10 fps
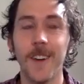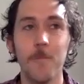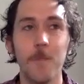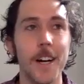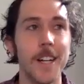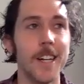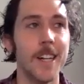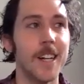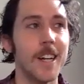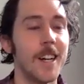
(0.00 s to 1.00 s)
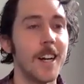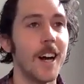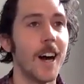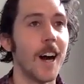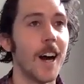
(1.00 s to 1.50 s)
But
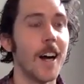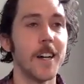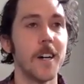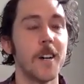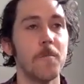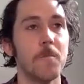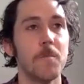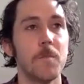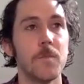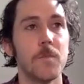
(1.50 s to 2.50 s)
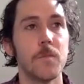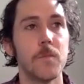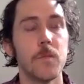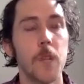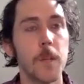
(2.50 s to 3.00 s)
I
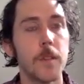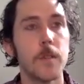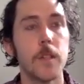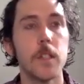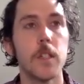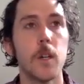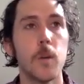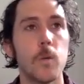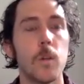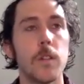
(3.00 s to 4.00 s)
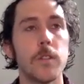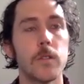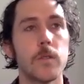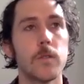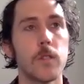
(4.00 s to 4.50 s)
I mean, there,
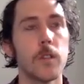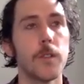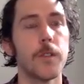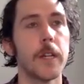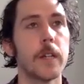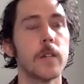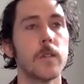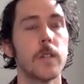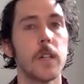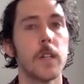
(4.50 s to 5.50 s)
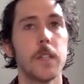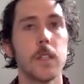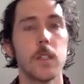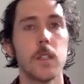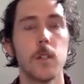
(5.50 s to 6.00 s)
certain things that I
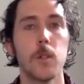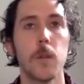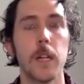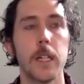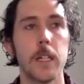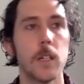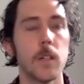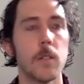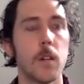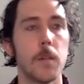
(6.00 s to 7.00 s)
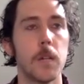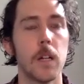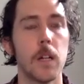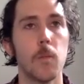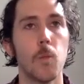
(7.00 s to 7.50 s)
think, you might hear a bit.
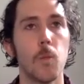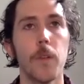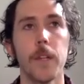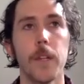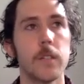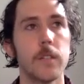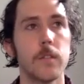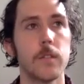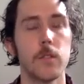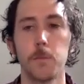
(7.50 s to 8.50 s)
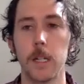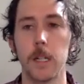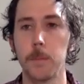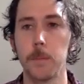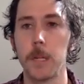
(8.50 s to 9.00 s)
One thing is just
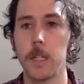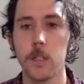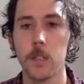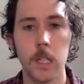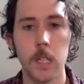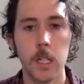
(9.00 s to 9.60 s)
like be patient.